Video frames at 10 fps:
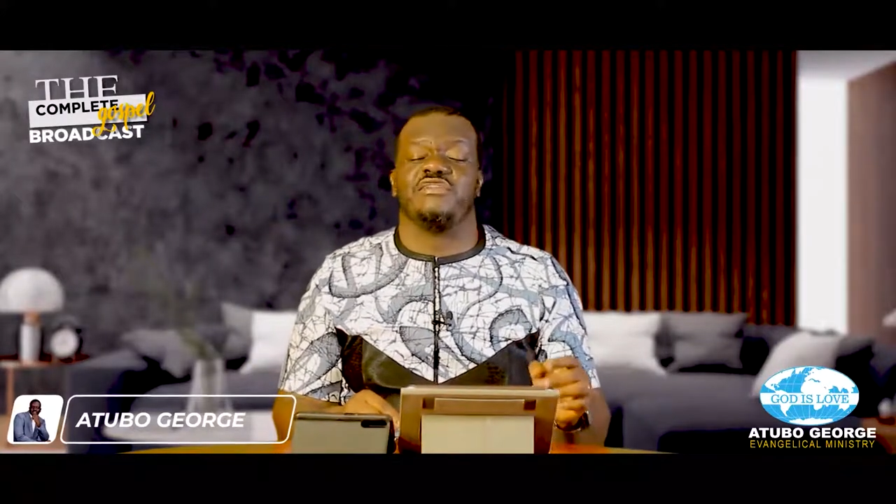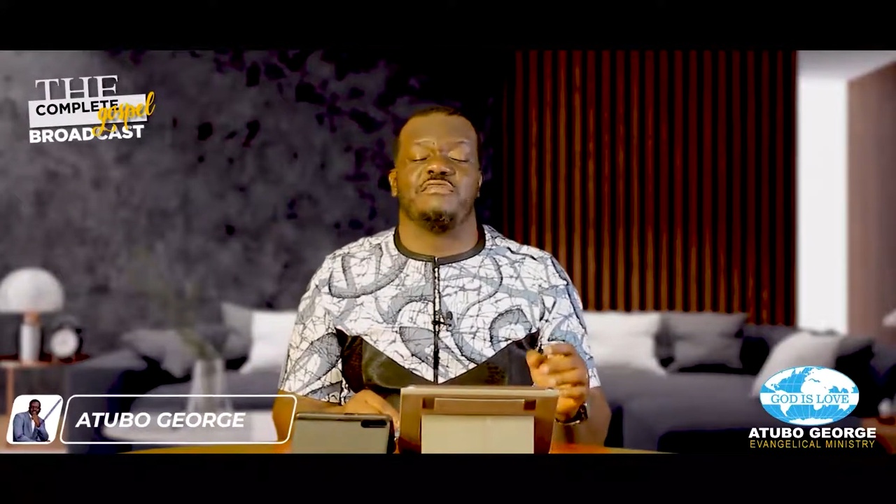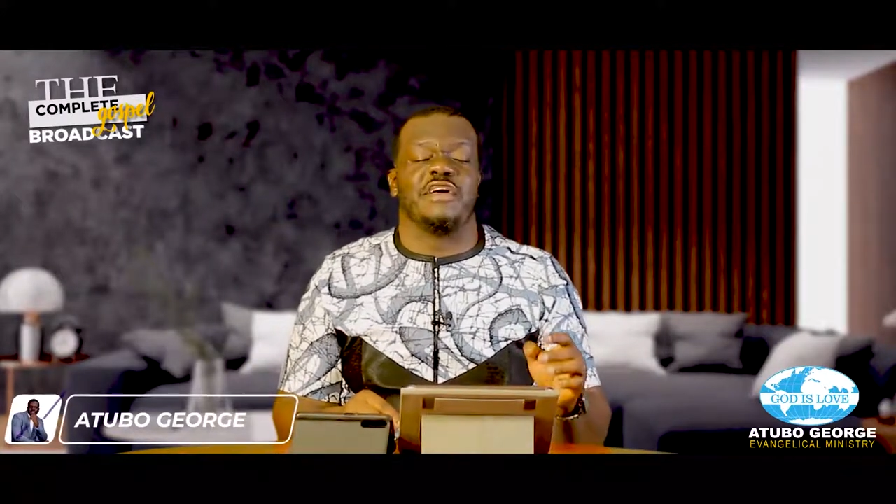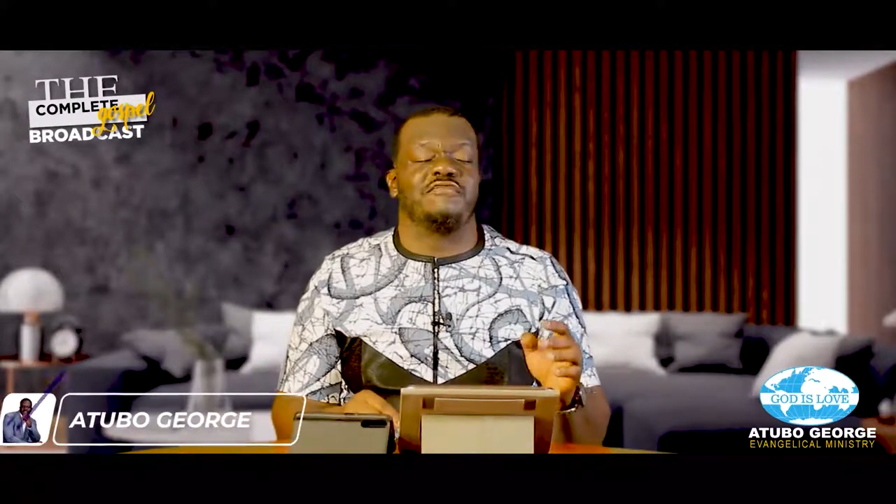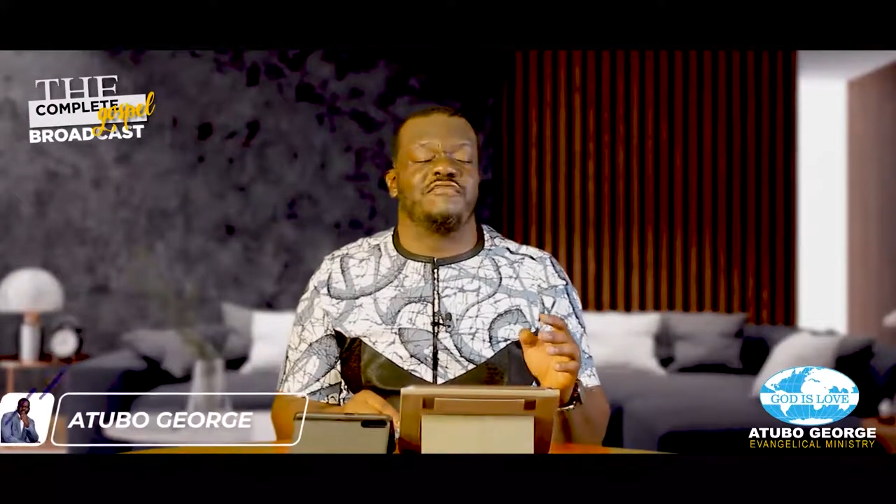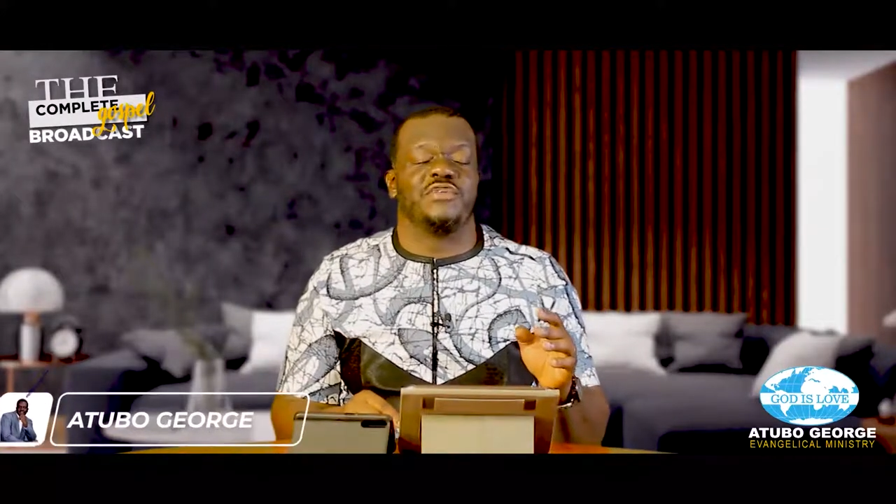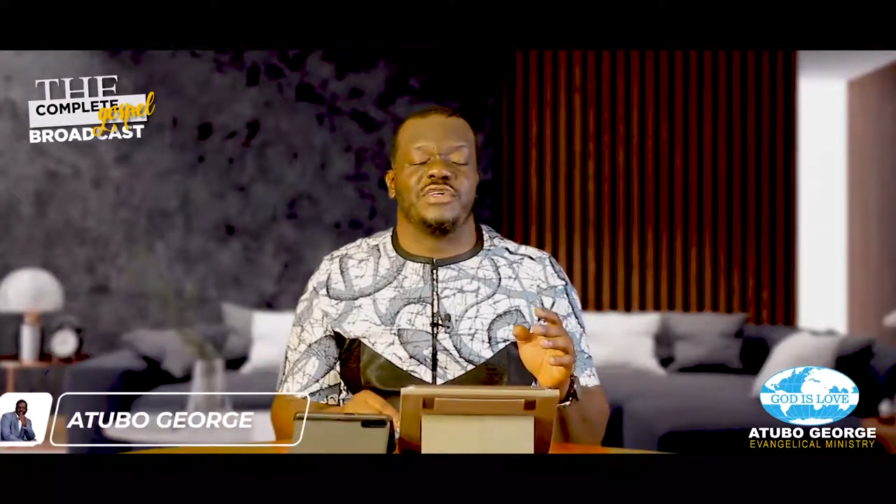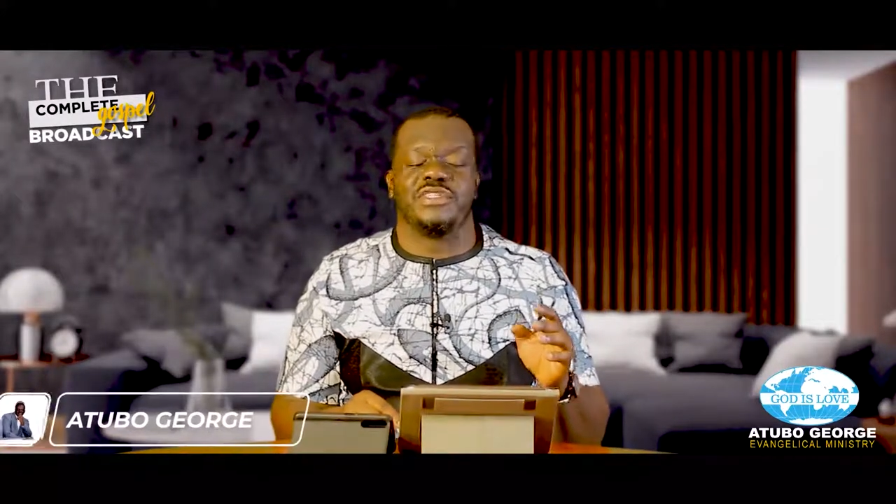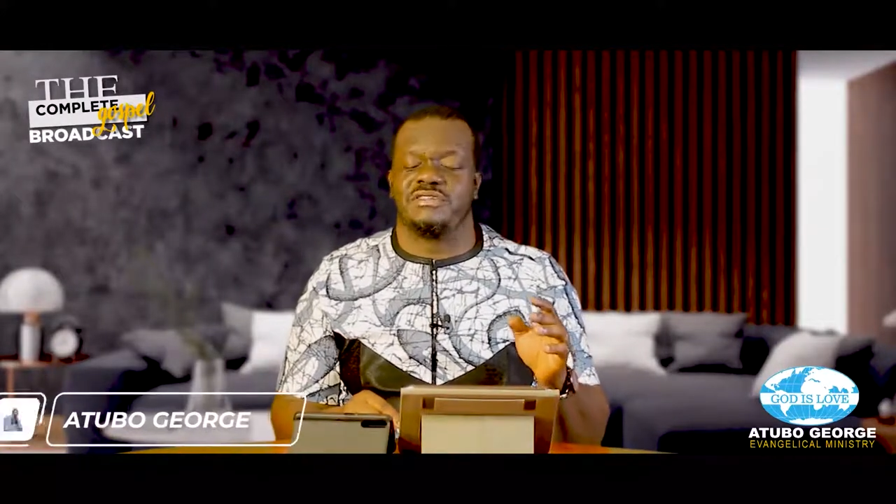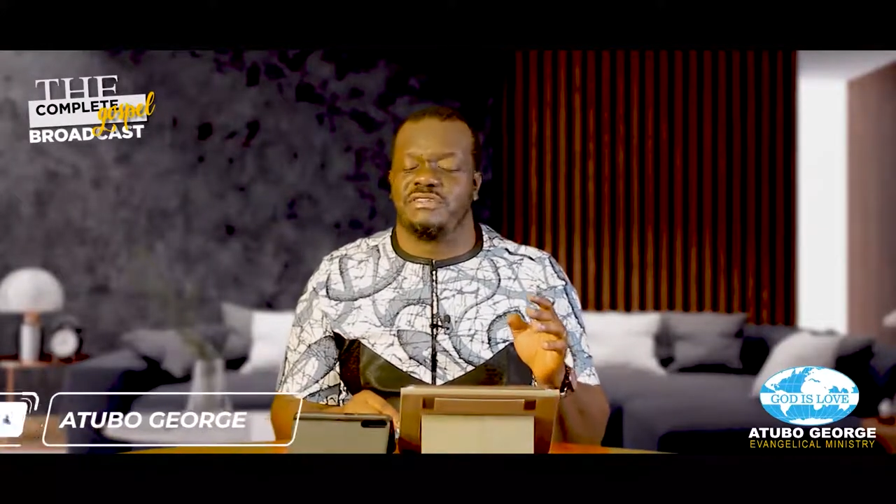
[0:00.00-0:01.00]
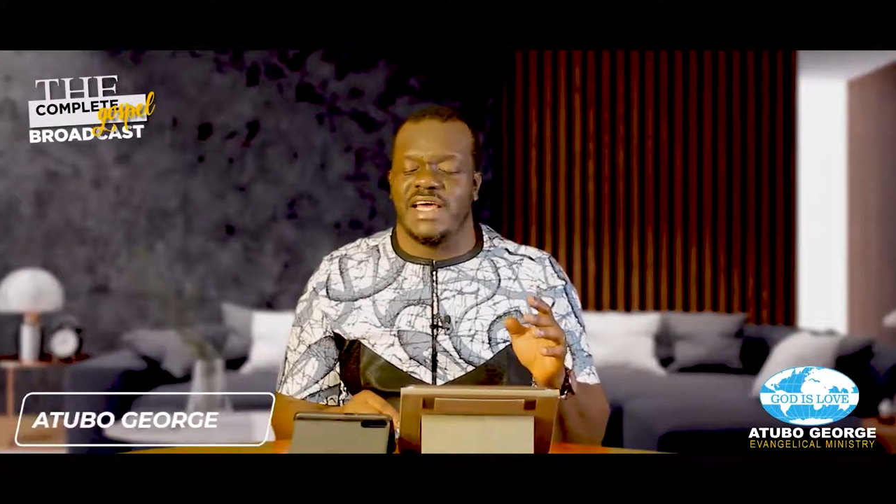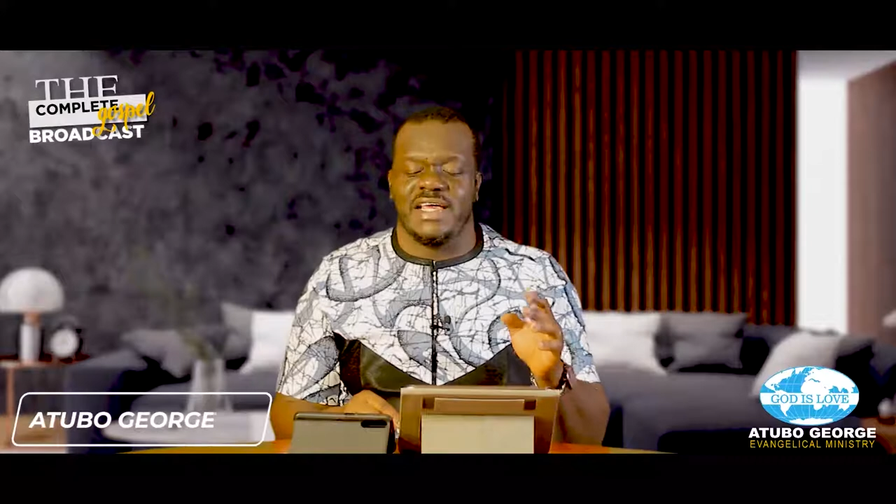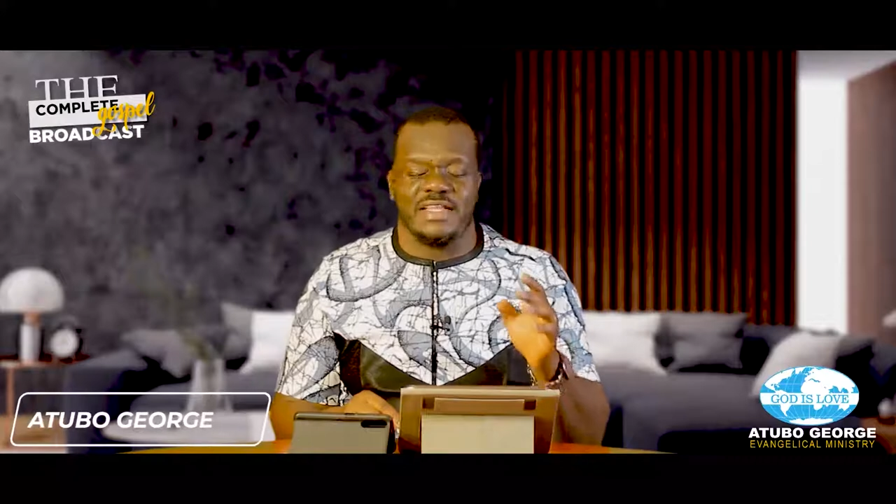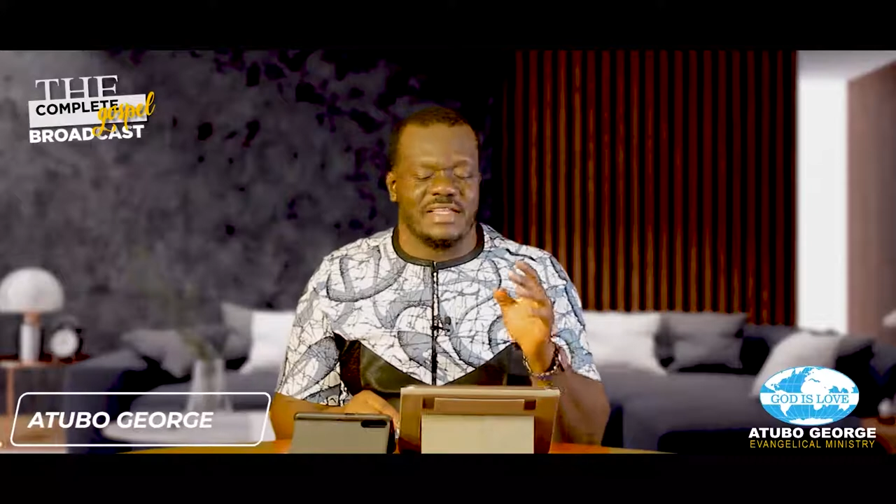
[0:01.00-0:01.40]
of my voice right